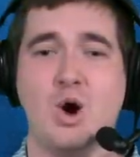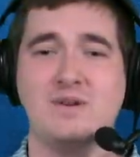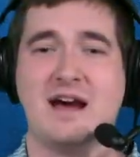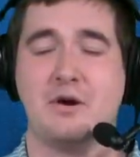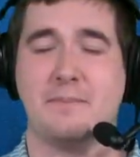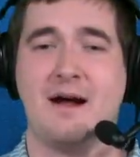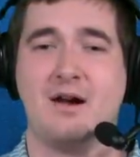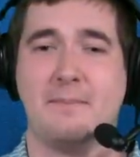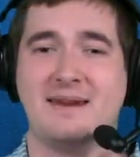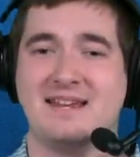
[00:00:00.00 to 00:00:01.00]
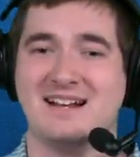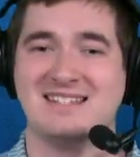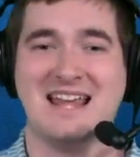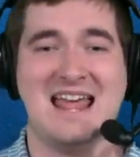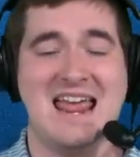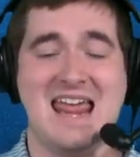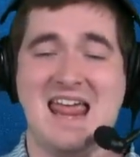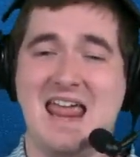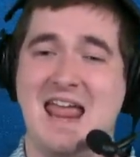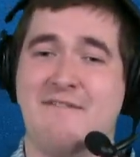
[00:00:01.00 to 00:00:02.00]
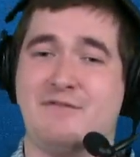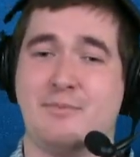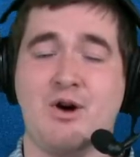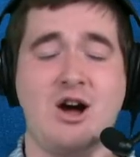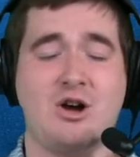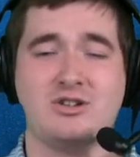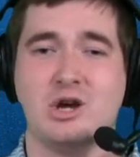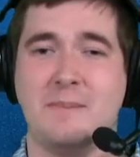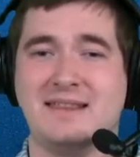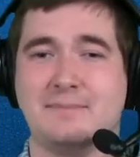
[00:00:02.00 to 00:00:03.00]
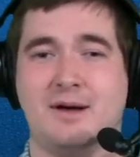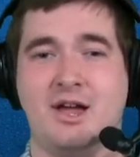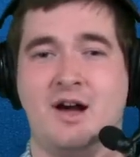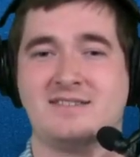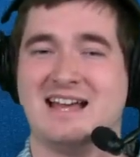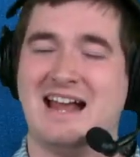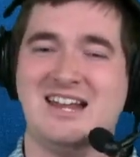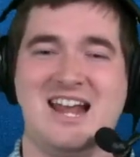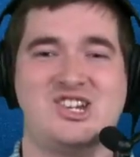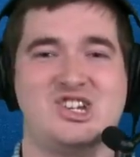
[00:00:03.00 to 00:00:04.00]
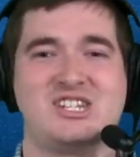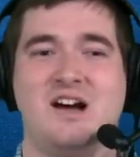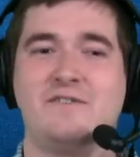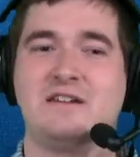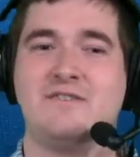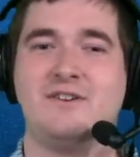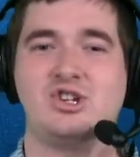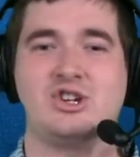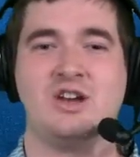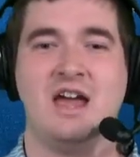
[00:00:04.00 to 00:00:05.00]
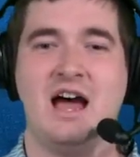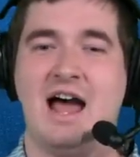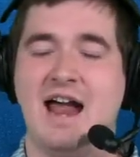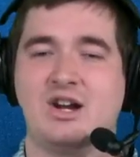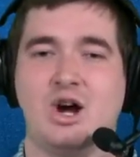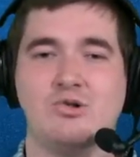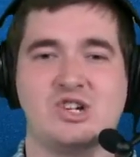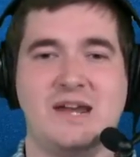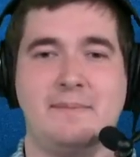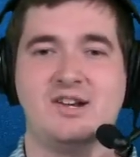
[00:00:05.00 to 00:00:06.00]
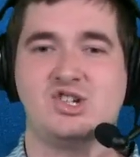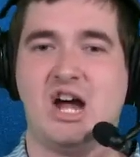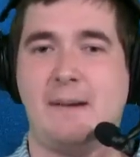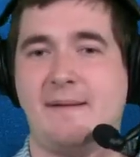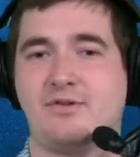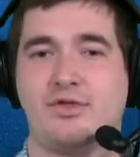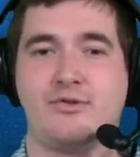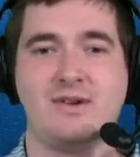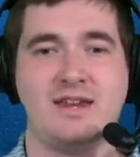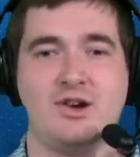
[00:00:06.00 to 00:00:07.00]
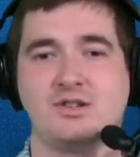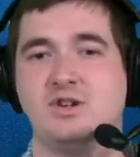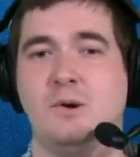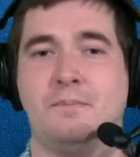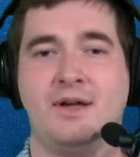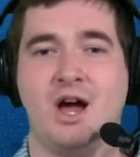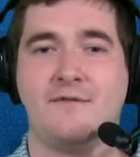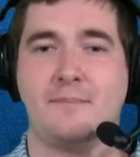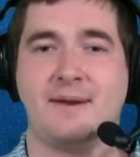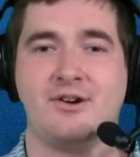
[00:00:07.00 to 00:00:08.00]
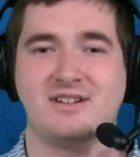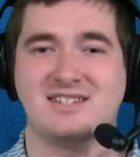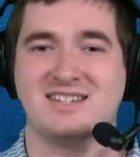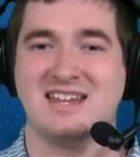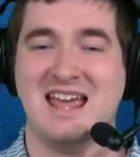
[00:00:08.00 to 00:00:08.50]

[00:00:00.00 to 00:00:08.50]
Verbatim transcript: doubt about it, because if the Broncos don't make the playoffs, I, it's just tough to envision a head coach keeping his job after three years of no playoff appearances.